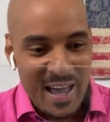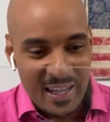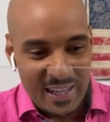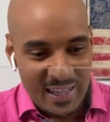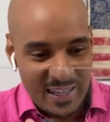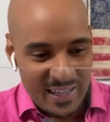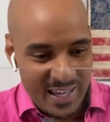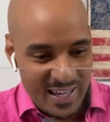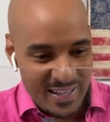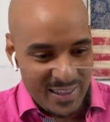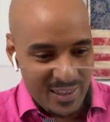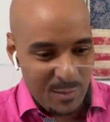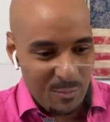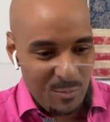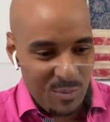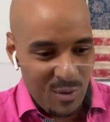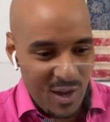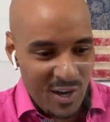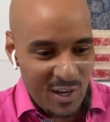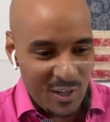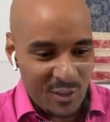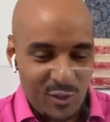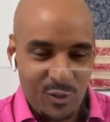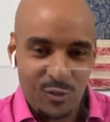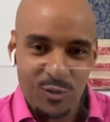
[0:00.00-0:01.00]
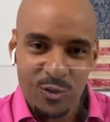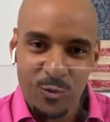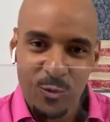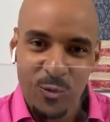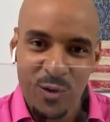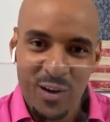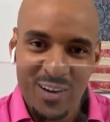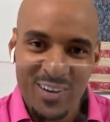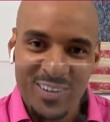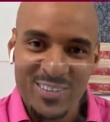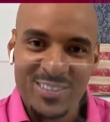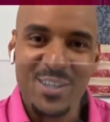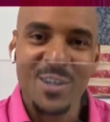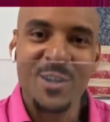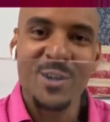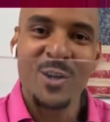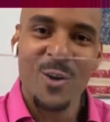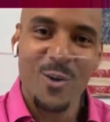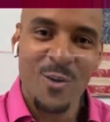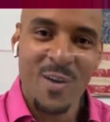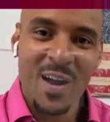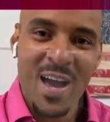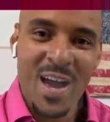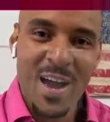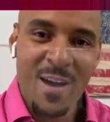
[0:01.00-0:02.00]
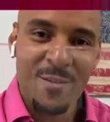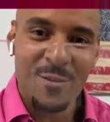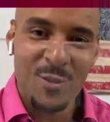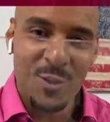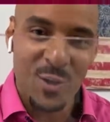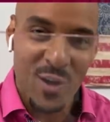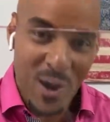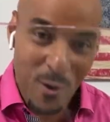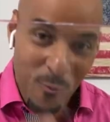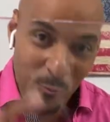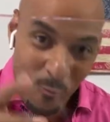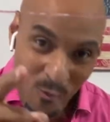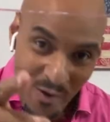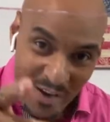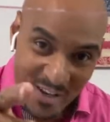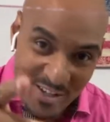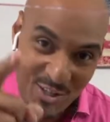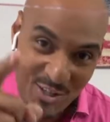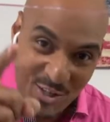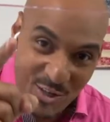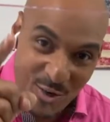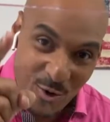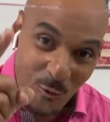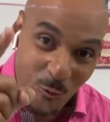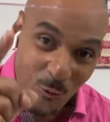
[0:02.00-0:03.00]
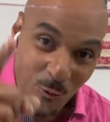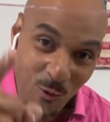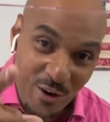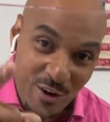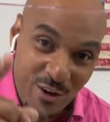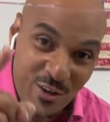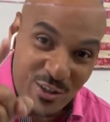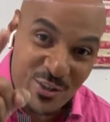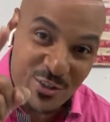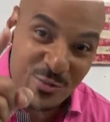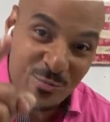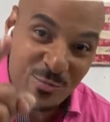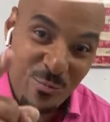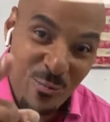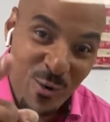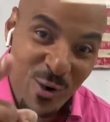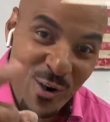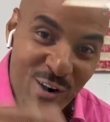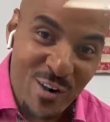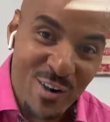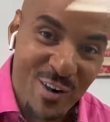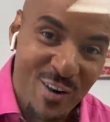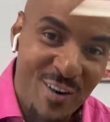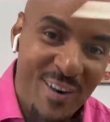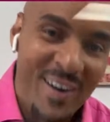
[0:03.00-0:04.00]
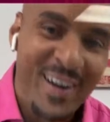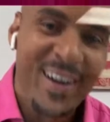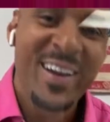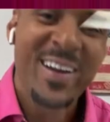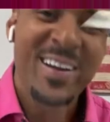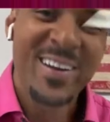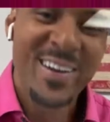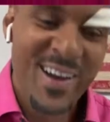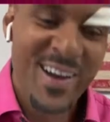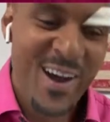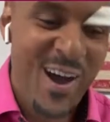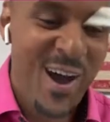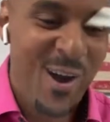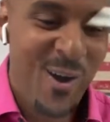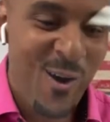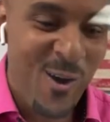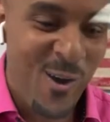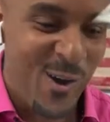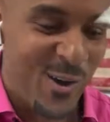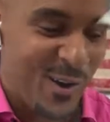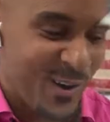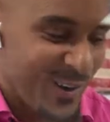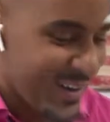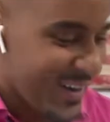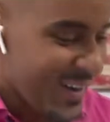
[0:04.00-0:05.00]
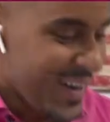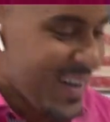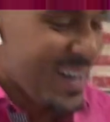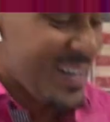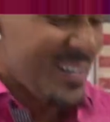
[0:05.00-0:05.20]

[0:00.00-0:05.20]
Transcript: Let the product do the work so you don't have to. I want you to work smarter, not harder.